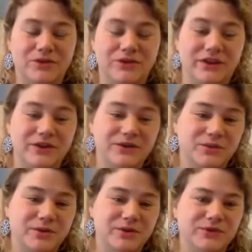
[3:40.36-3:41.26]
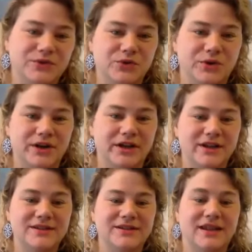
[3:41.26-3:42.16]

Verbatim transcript: thank you so much for joining us.